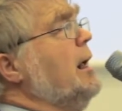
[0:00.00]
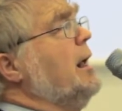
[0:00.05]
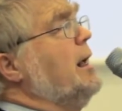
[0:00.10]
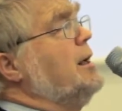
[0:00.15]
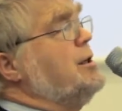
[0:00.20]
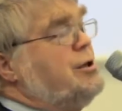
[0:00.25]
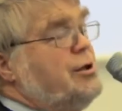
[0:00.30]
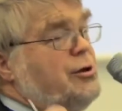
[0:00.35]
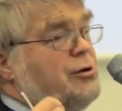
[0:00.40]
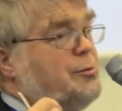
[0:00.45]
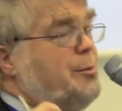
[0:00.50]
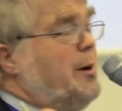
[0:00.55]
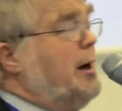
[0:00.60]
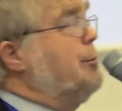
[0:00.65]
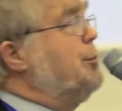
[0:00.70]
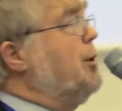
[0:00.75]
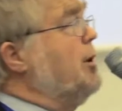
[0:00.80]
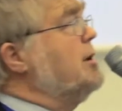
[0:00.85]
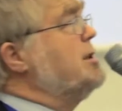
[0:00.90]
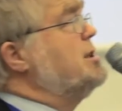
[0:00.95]
It's used
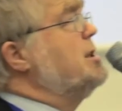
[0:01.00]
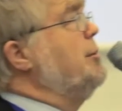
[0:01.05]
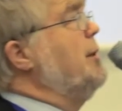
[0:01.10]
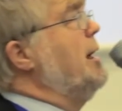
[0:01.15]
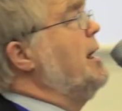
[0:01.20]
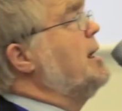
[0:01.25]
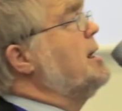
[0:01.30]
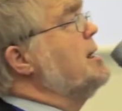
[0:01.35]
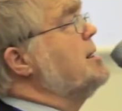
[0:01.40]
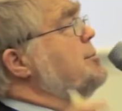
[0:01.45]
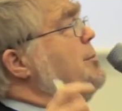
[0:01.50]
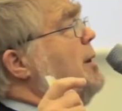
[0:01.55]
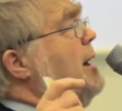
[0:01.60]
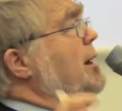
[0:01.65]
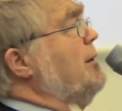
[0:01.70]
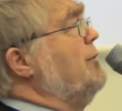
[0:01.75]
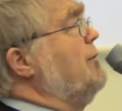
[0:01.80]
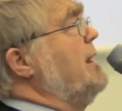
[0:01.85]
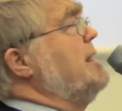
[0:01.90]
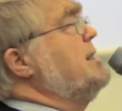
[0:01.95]
by policymakers,
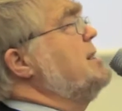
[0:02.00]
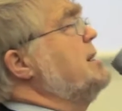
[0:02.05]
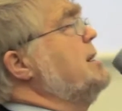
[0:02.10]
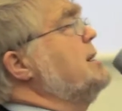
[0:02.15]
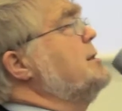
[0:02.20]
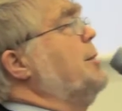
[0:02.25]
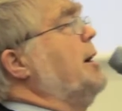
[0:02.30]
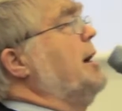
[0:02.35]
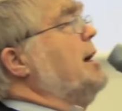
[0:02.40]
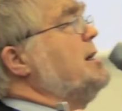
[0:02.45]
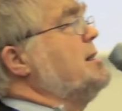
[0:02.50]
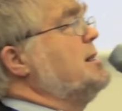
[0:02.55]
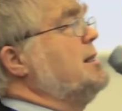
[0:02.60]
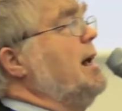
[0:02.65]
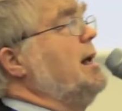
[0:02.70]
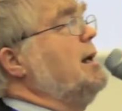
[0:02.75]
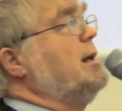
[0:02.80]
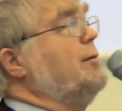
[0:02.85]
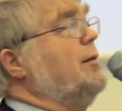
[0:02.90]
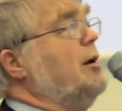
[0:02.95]
by investors, by
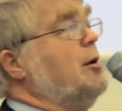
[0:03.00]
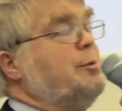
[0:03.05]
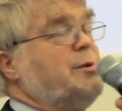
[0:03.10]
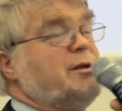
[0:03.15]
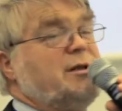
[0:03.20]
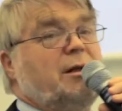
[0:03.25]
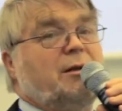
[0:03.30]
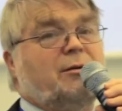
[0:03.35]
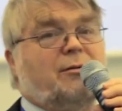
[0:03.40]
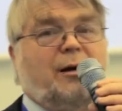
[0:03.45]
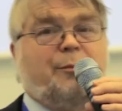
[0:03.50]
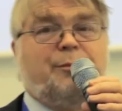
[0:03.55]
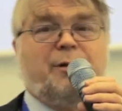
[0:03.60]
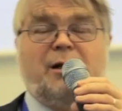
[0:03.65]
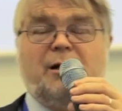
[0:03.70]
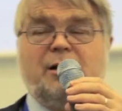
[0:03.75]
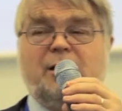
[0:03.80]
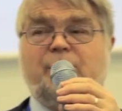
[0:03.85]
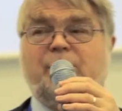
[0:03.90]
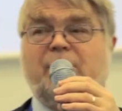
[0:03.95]
estate developers in the
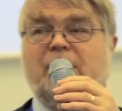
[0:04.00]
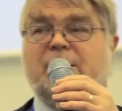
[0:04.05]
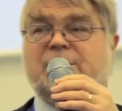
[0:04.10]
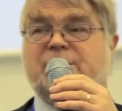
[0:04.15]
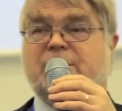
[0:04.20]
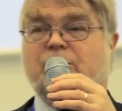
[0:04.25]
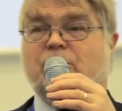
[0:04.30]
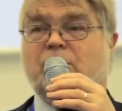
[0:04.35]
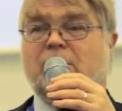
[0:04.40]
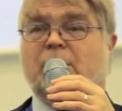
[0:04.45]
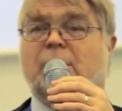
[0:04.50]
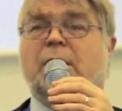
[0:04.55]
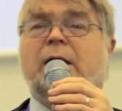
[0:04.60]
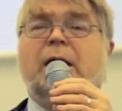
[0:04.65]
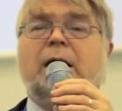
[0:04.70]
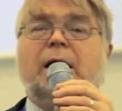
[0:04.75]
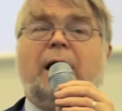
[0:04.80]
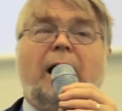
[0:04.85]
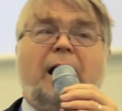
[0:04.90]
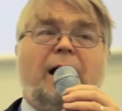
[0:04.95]
rapidly urbanizing world.
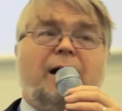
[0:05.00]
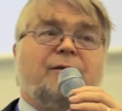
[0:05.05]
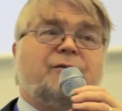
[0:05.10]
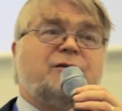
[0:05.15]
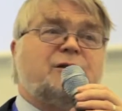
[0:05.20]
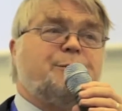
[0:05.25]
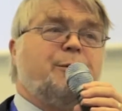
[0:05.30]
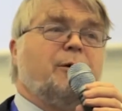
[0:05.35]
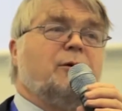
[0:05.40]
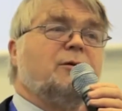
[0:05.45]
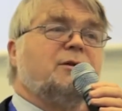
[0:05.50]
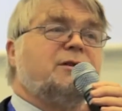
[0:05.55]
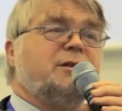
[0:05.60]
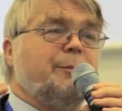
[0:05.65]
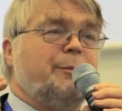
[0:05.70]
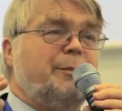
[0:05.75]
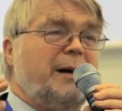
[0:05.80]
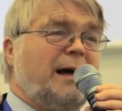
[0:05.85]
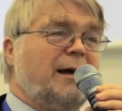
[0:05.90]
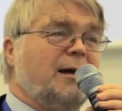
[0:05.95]
I have spoken
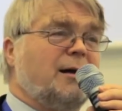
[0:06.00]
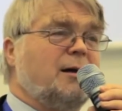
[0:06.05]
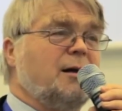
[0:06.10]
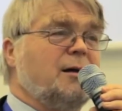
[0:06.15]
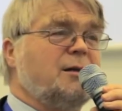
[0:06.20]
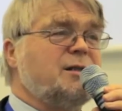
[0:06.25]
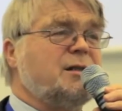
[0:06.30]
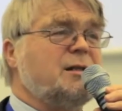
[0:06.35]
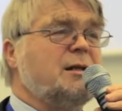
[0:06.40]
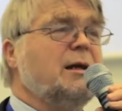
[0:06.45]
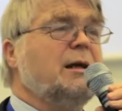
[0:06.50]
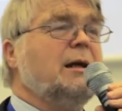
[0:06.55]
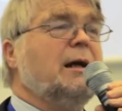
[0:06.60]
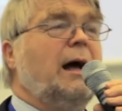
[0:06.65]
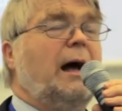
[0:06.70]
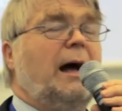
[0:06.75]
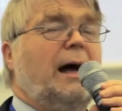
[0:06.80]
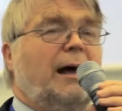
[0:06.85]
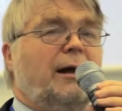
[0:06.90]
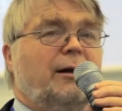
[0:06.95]
to bankers
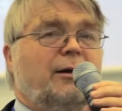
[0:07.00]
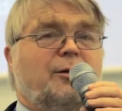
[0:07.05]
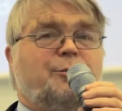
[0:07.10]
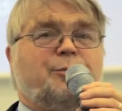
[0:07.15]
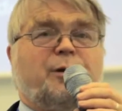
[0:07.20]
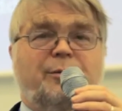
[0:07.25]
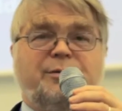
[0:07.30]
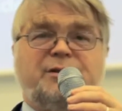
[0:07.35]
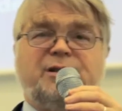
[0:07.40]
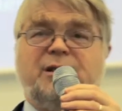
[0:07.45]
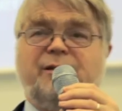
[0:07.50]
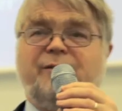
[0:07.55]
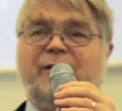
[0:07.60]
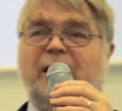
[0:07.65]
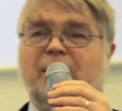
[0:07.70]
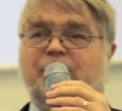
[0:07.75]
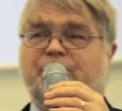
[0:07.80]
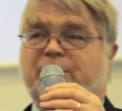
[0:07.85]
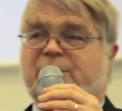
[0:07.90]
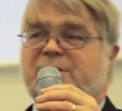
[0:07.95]
and property
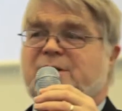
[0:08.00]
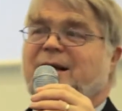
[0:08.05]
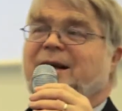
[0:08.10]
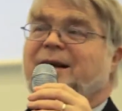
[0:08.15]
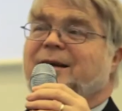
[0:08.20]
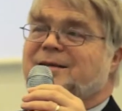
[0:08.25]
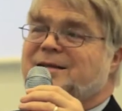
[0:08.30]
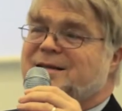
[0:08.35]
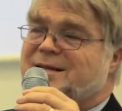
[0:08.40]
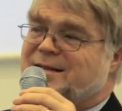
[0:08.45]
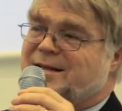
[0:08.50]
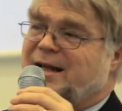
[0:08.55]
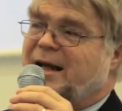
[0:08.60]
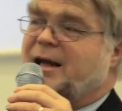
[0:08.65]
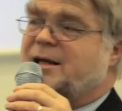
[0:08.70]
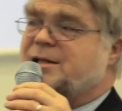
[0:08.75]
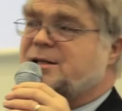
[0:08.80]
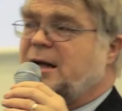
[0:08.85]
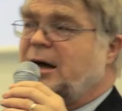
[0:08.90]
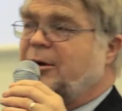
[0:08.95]
developers in
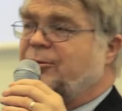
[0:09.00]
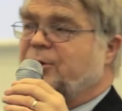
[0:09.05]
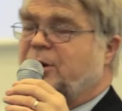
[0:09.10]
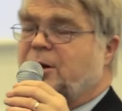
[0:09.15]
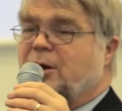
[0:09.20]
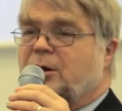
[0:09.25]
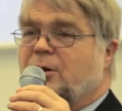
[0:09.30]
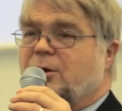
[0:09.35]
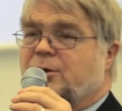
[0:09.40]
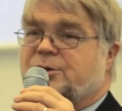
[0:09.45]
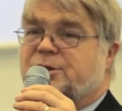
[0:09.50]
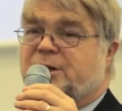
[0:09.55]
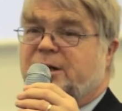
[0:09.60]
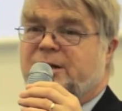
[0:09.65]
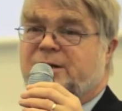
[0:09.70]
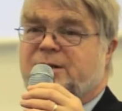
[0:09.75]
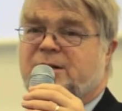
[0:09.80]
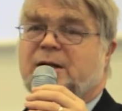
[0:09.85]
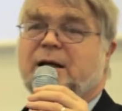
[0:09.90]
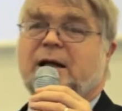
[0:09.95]
6 African
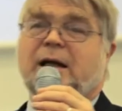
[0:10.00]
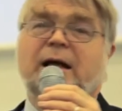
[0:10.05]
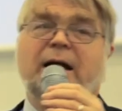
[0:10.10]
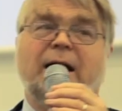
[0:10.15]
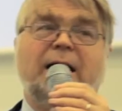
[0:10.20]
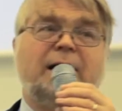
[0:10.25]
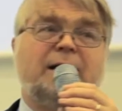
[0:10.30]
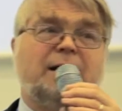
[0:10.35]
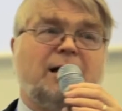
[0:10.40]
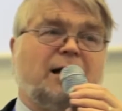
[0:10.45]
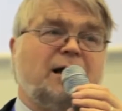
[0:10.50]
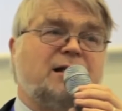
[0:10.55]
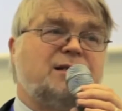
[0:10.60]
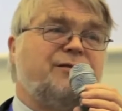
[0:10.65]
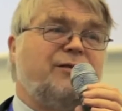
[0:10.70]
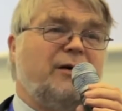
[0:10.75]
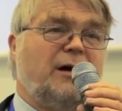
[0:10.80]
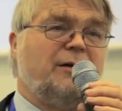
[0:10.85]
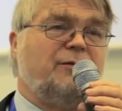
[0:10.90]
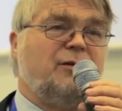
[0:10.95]
countries in the
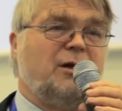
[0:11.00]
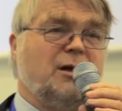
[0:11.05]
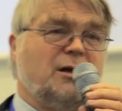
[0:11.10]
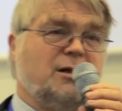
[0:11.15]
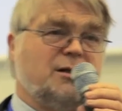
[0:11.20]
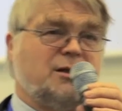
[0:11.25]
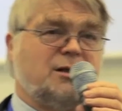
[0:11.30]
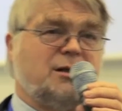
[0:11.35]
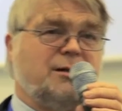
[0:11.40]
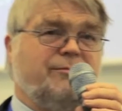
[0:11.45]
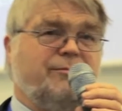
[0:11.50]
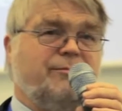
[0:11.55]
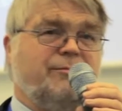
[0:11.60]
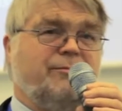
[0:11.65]
last 5 years.